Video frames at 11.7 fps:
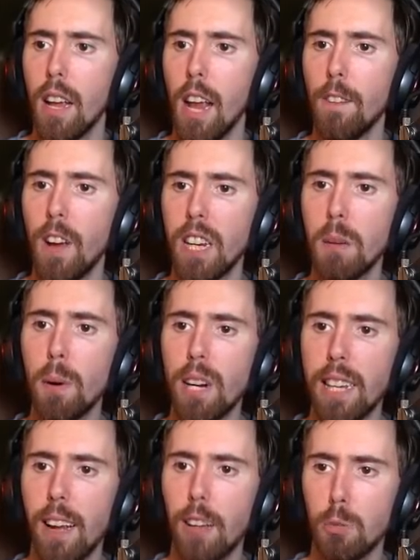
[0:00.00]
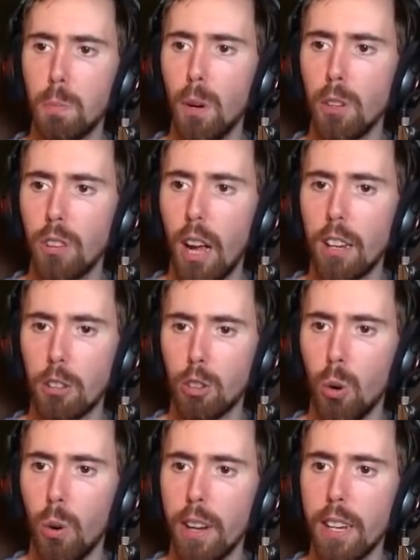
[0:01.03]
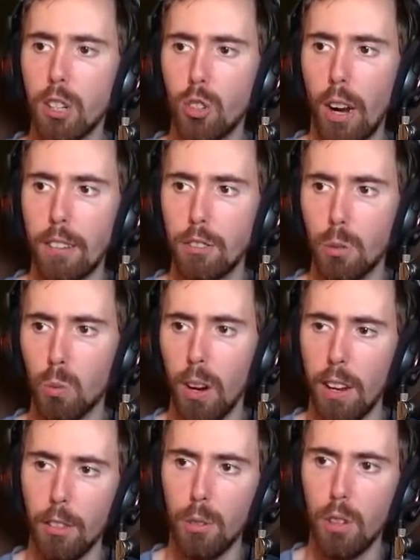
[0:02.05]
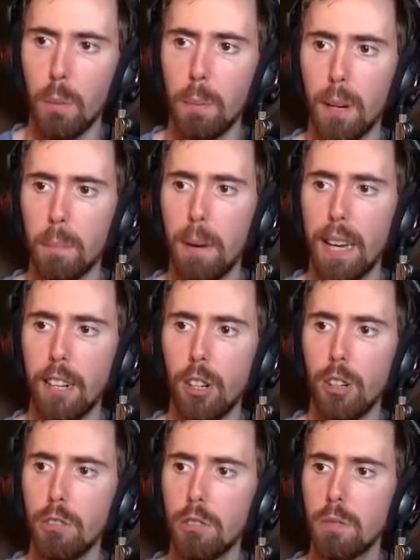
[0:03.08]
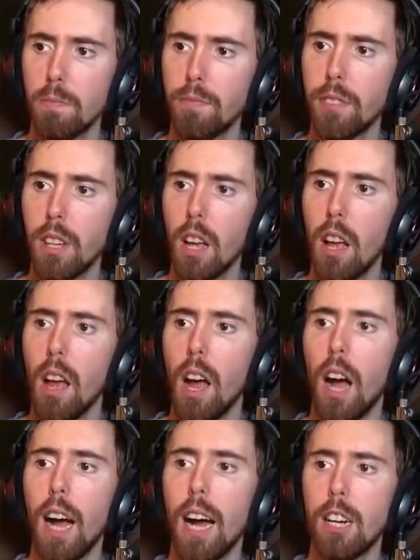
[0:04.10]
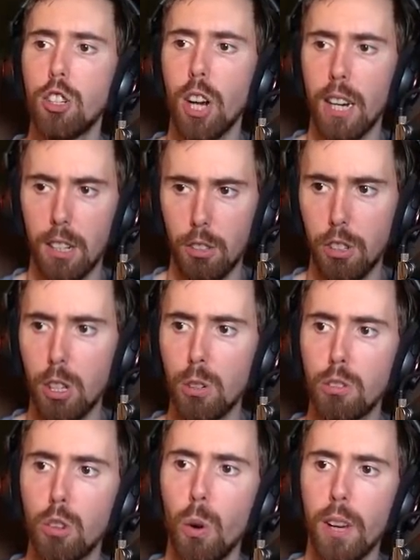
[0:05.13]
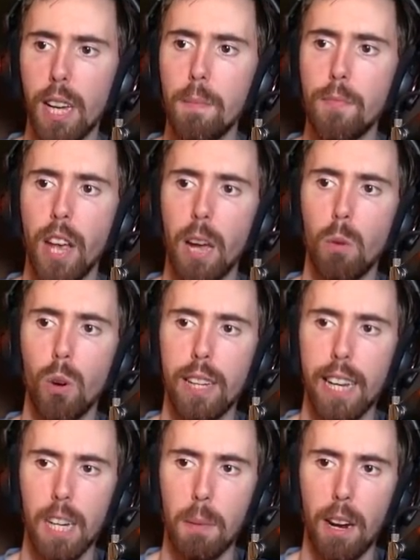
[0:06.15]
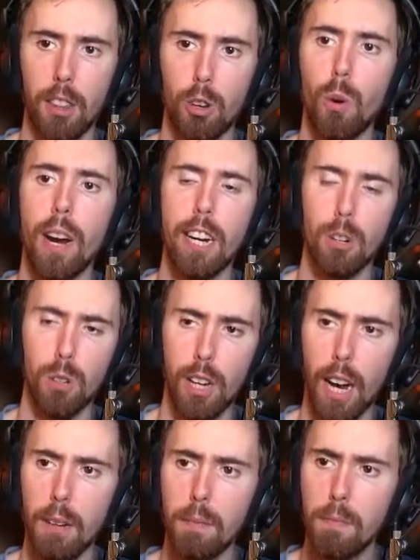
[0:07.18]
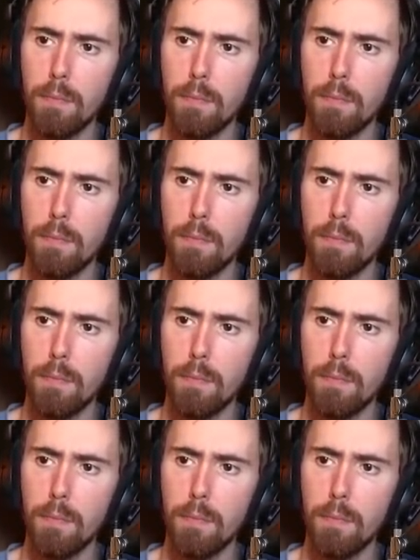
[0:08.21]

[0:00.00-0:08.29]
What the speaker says: If anybody else pulls out a toy and tries to run it through the competitors, check to see who's doing it, and we'll kick him out of the raid, okay?